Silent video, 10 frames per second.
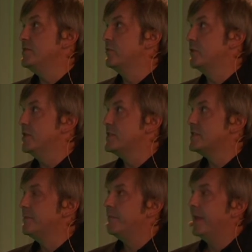of
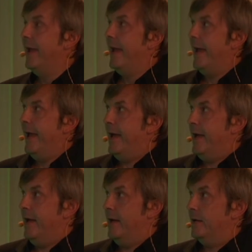course.
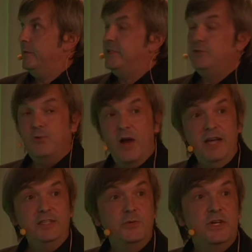We
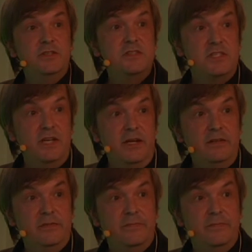try to understand